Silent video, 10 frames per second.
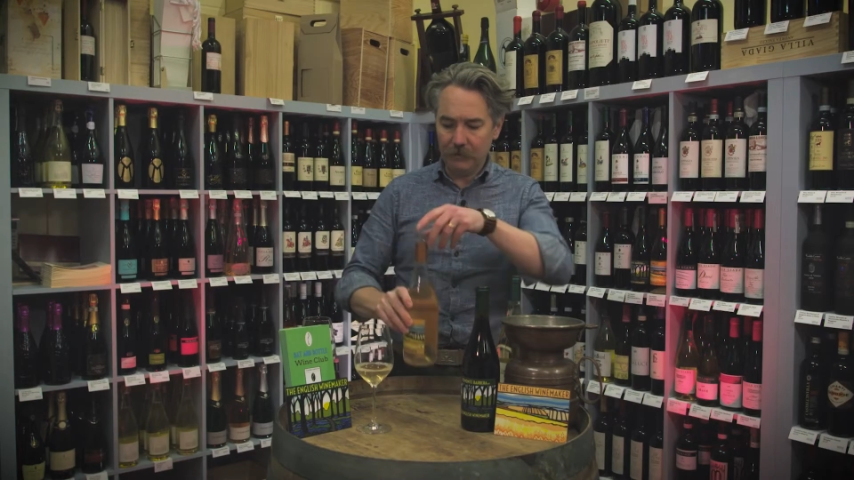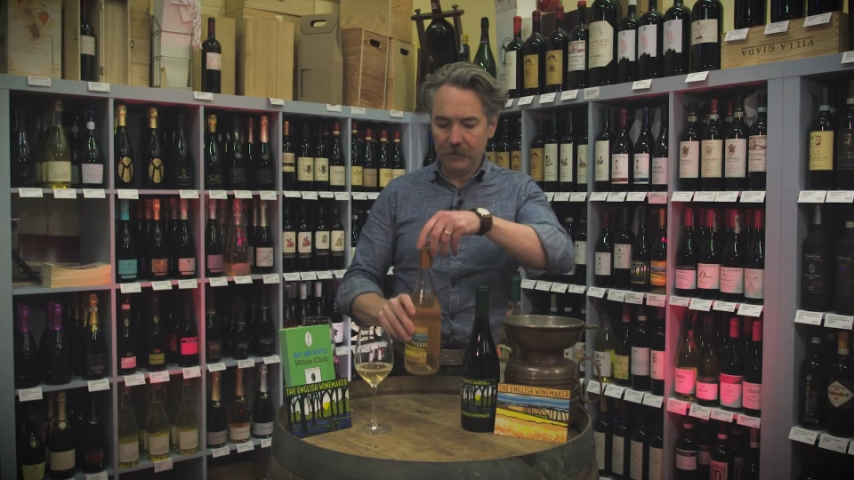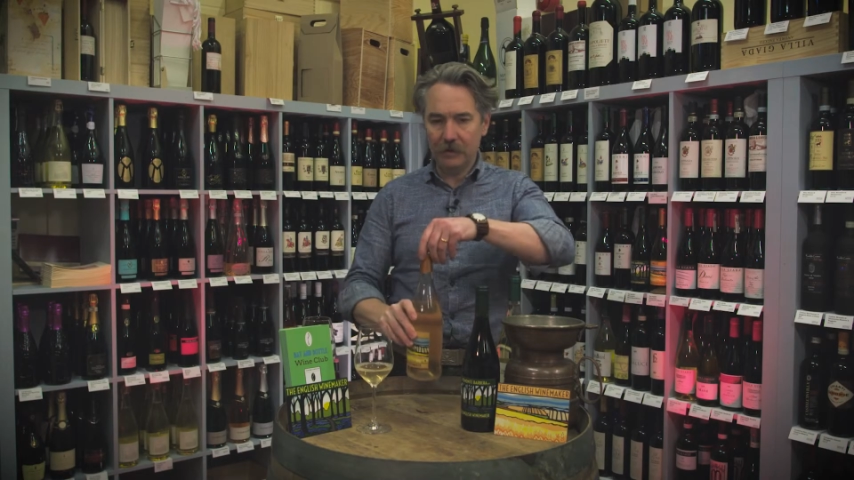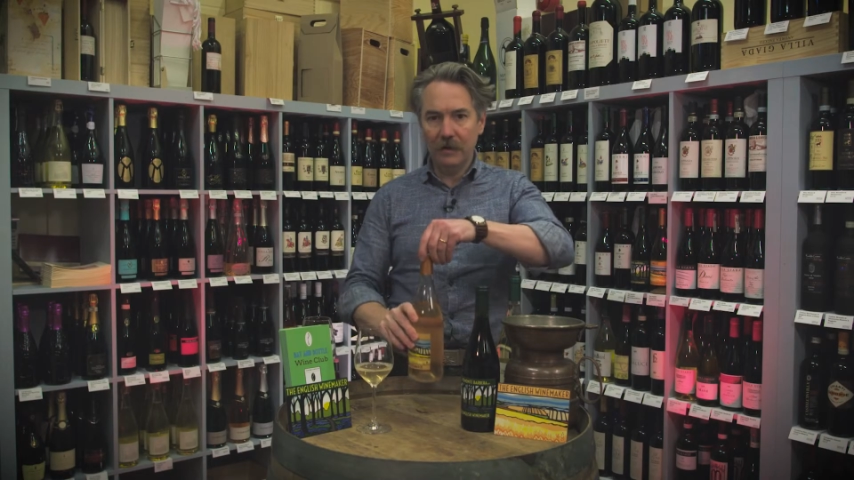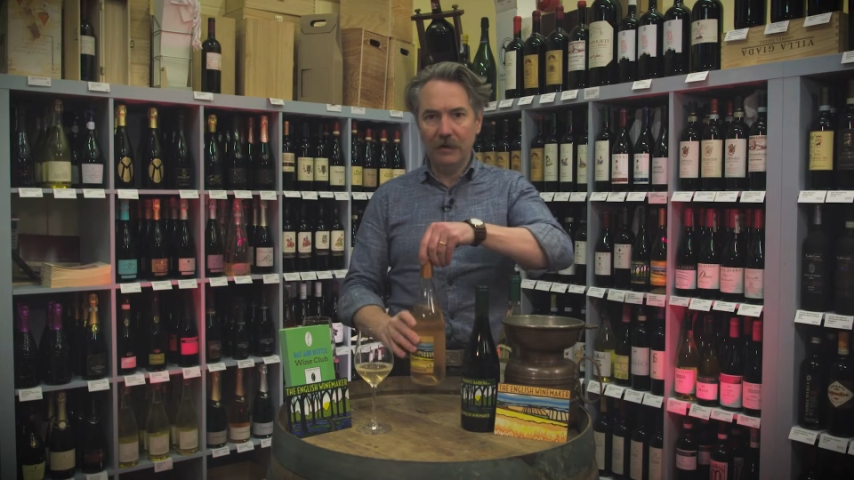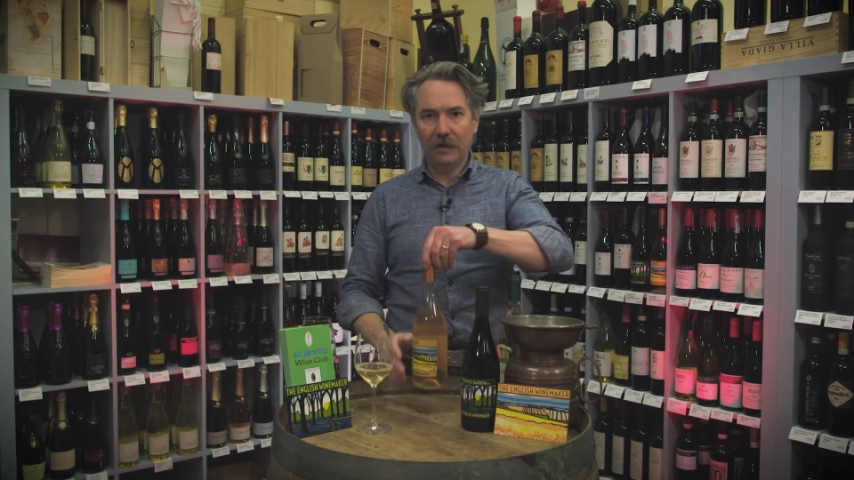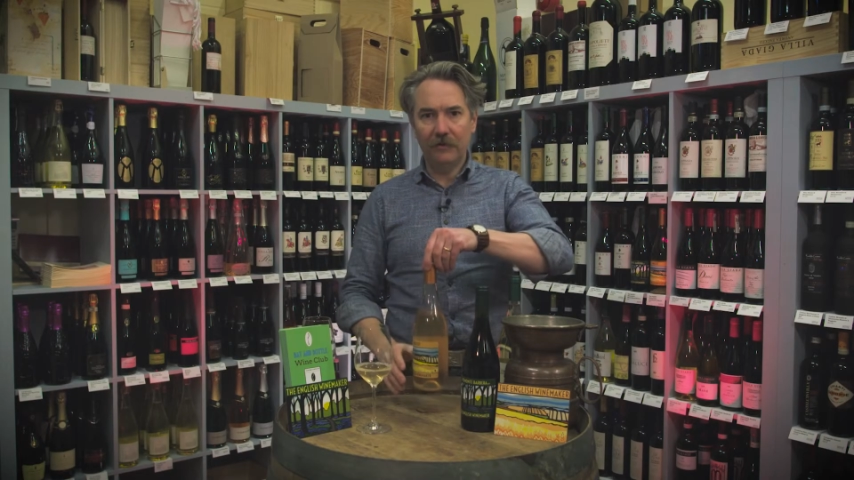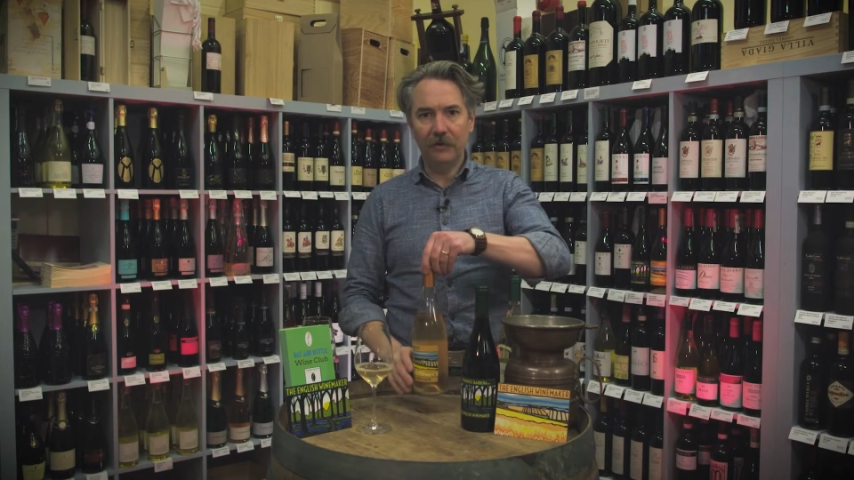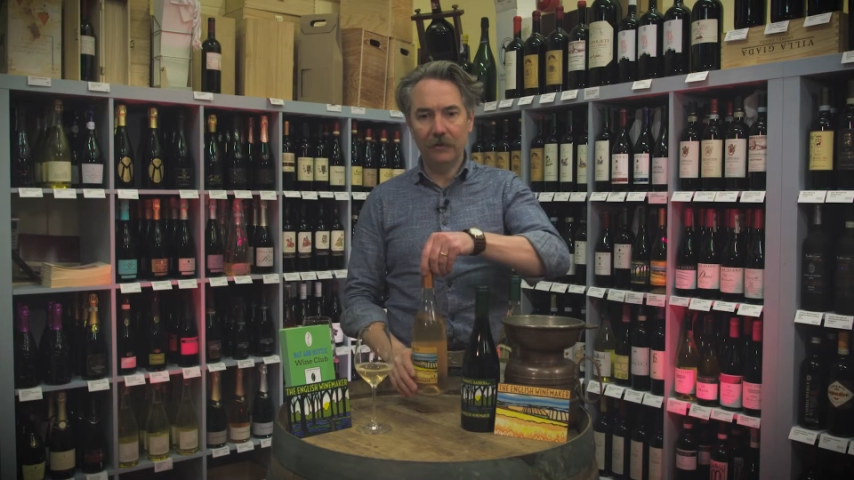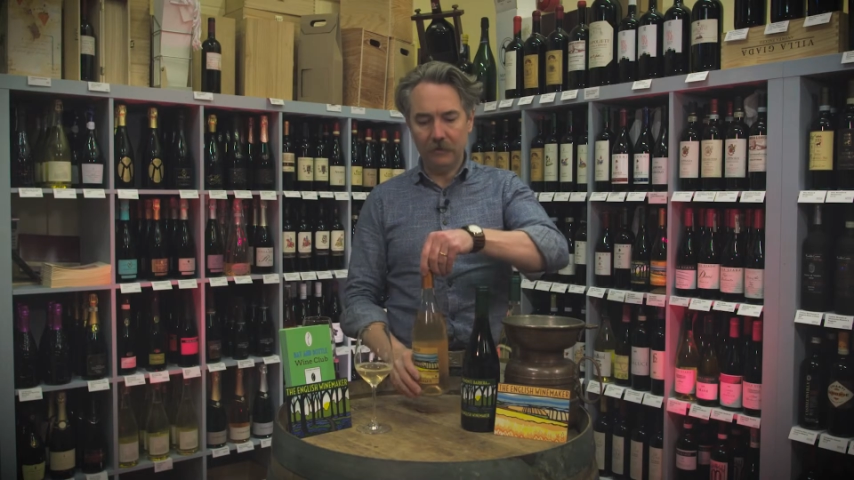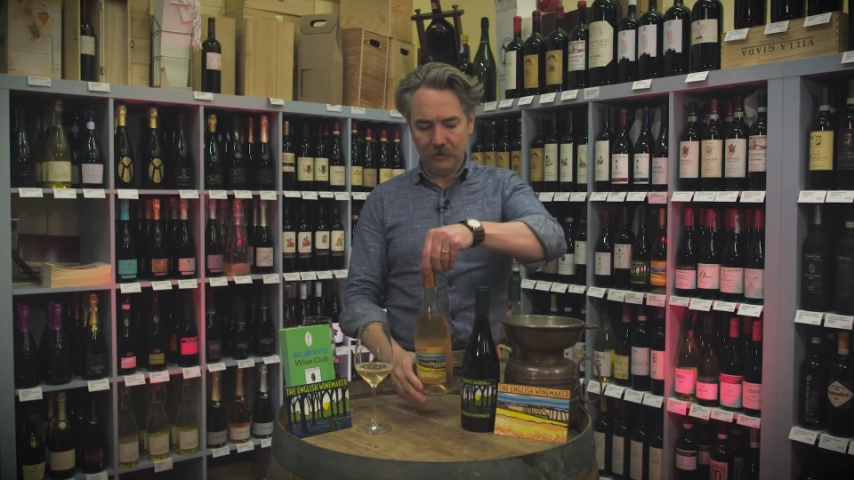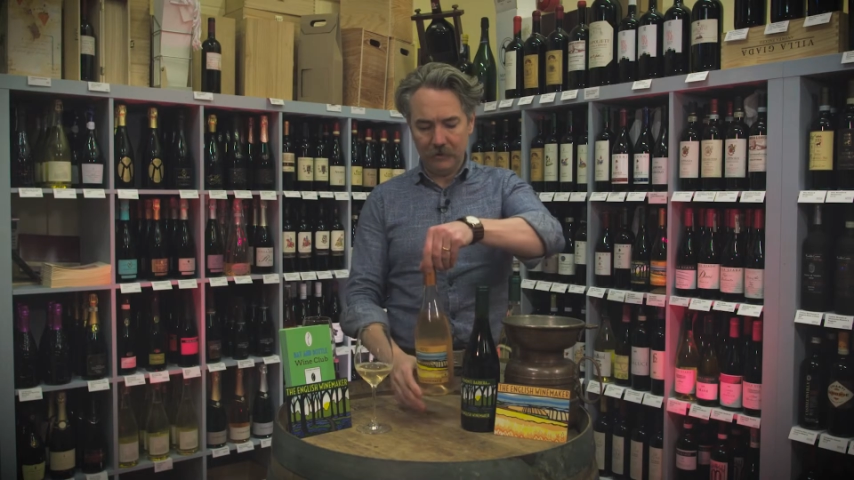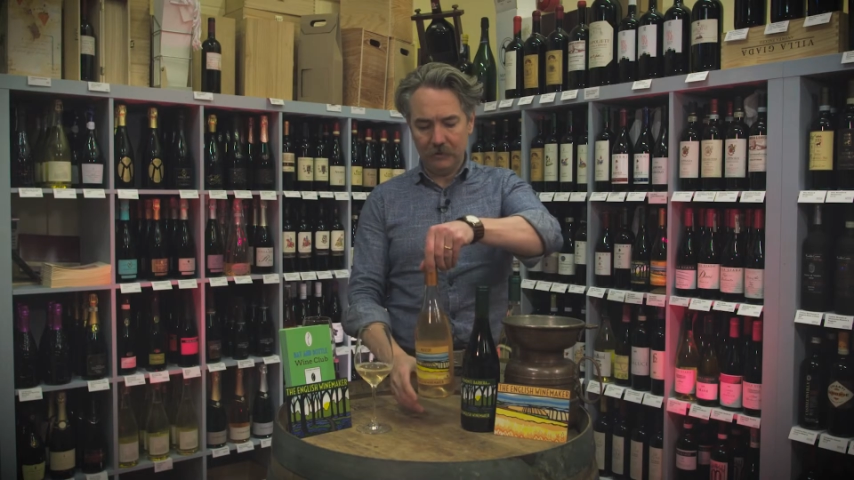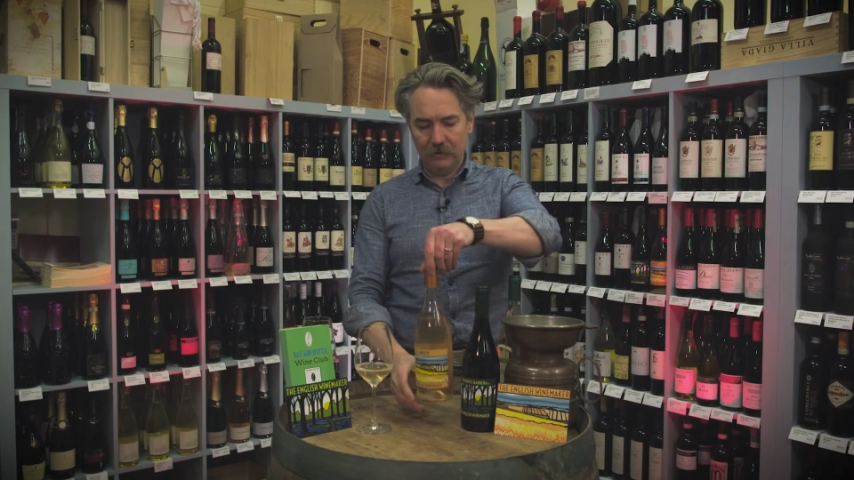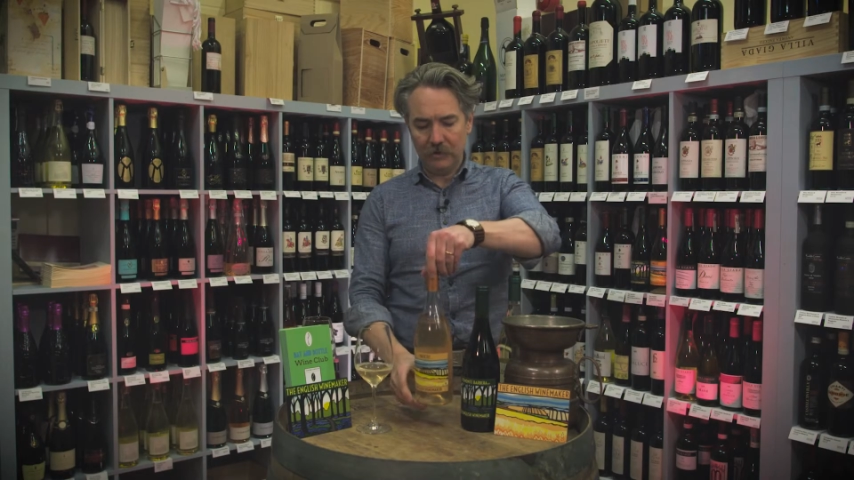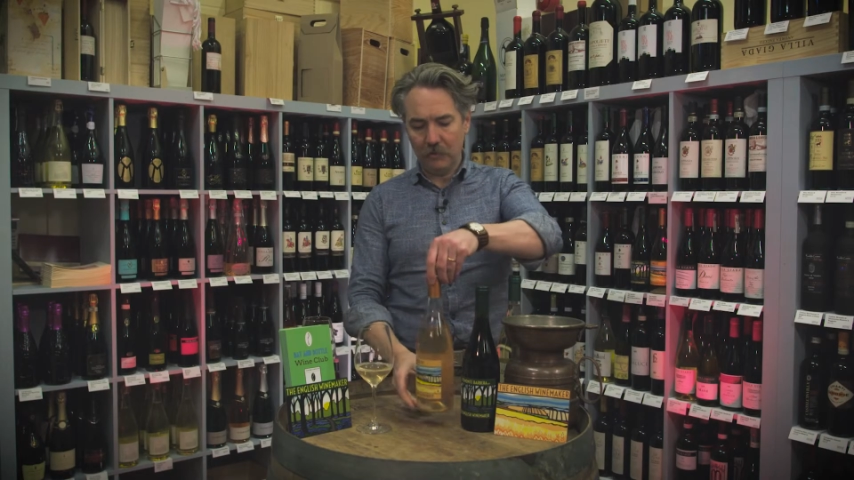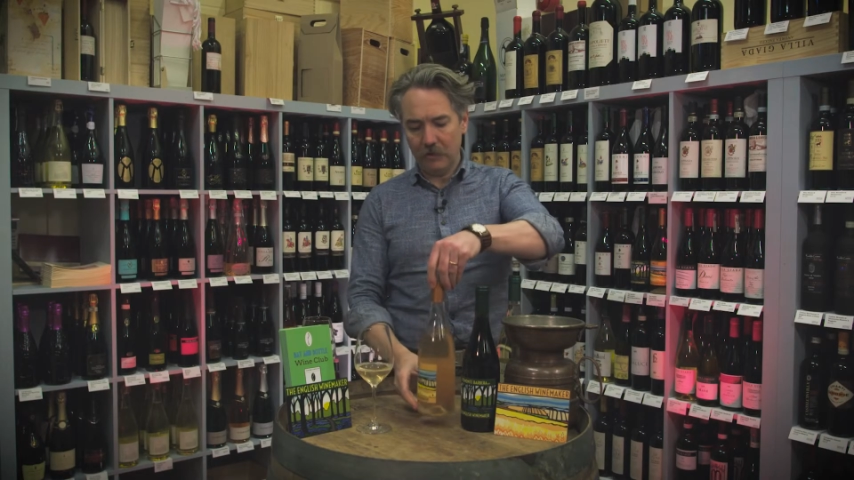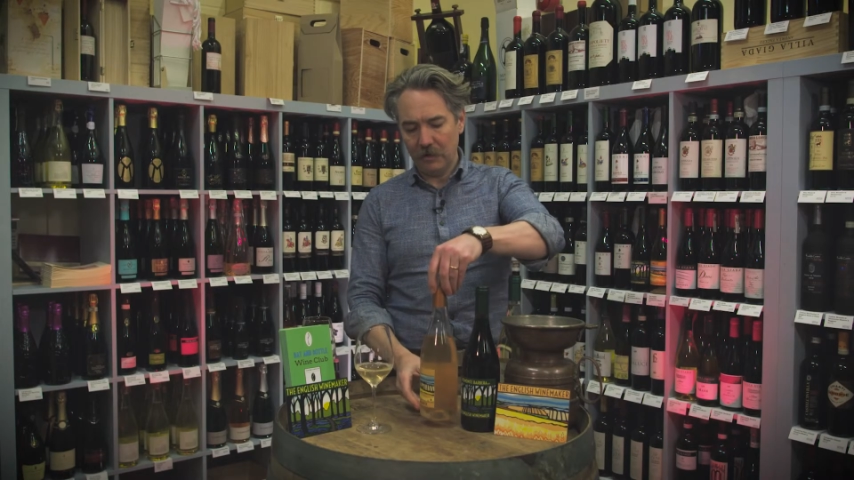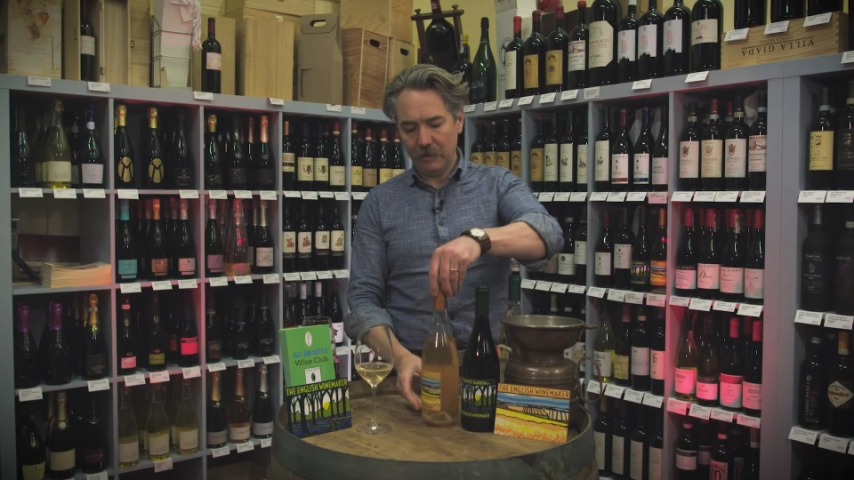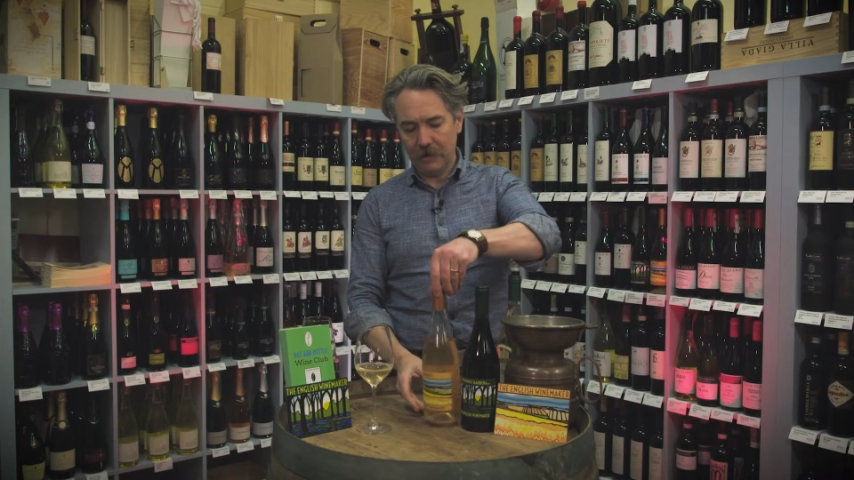but if you do, it's not to be
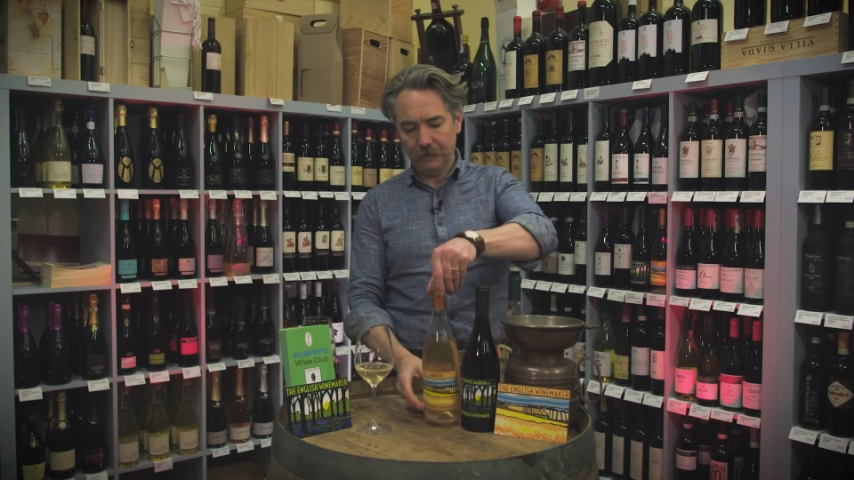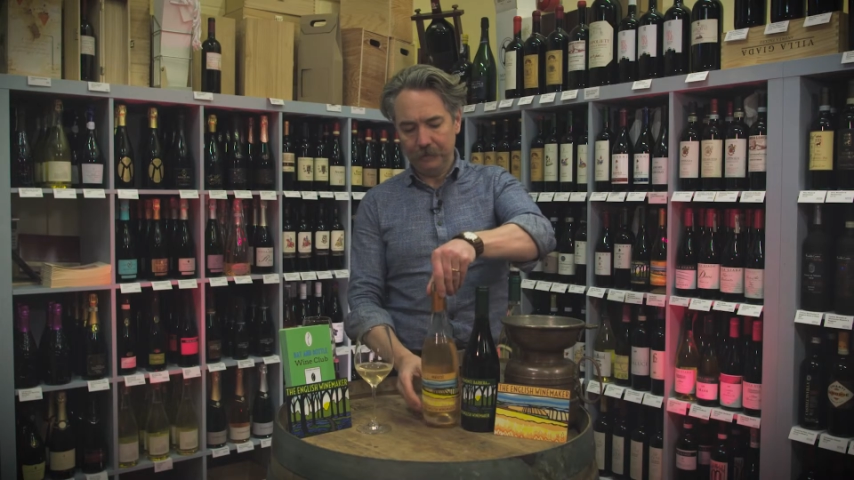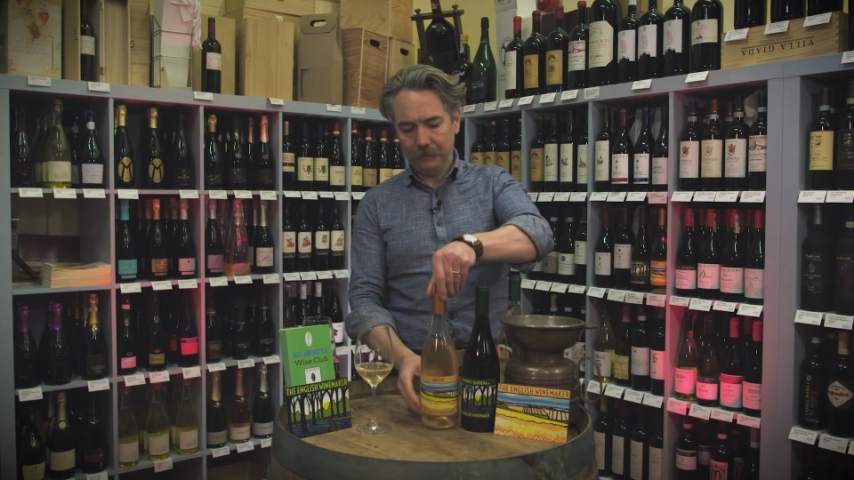worried about.